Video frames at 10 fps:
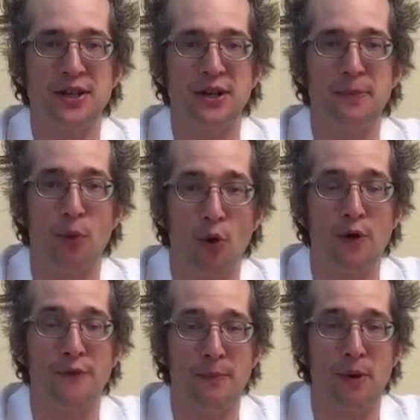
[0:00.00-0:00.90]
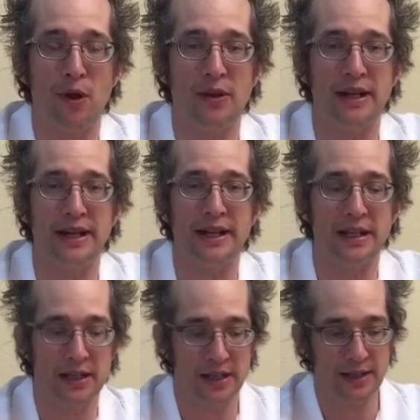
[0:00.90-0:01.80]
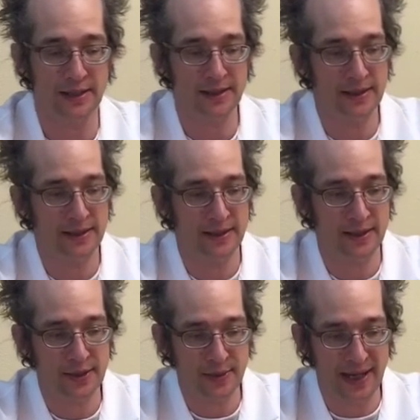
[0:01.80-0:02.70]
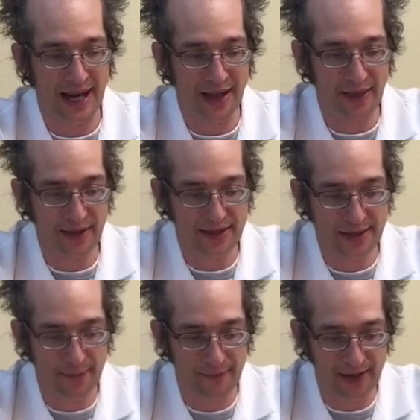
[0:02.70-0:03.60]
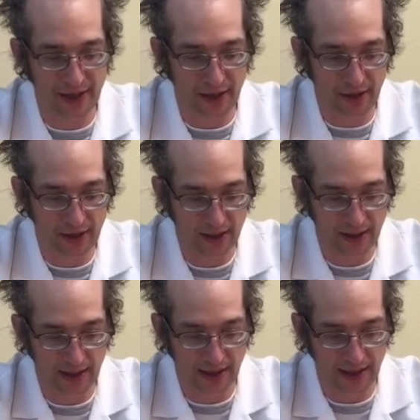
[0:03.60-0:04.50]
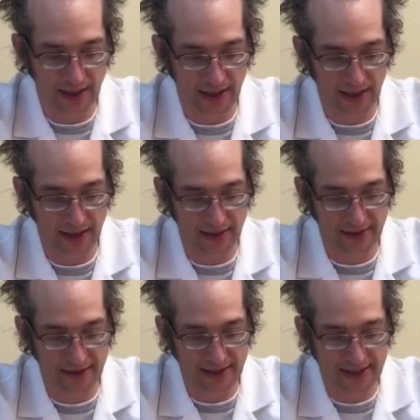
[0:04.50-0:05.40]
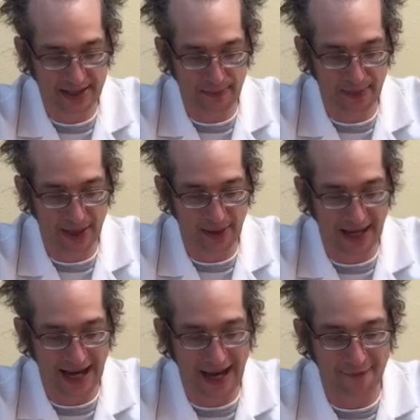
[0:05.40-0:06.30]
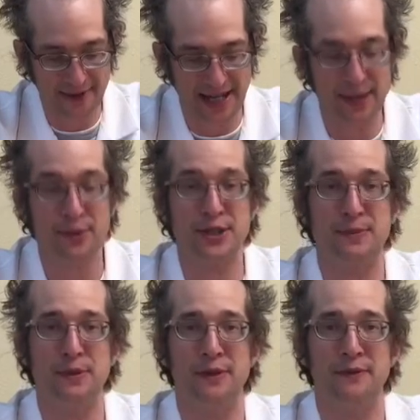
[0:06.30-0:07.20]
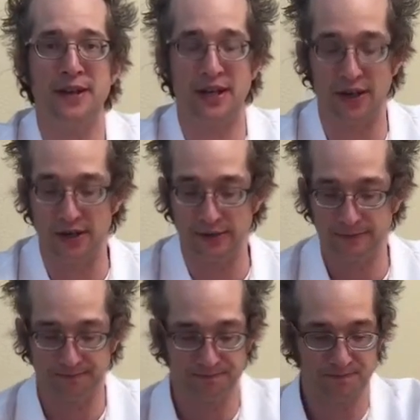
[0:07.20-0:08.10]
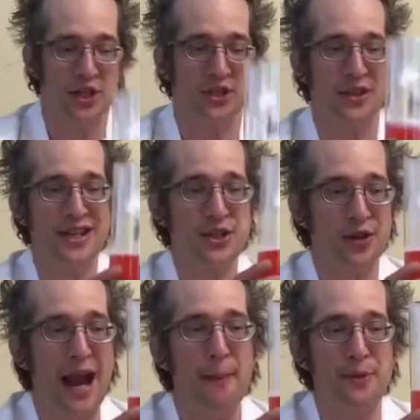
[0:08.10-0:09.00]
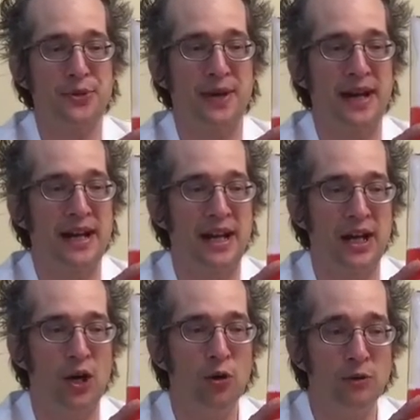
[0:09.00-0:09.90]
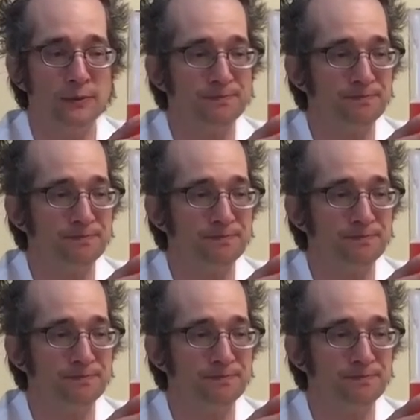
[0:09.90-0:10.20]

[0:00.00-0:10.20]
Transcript: are important for pollinating. So we're gonna add some vinegar. This is about a half a tablespoon of vinegar. So this trap is ready to go.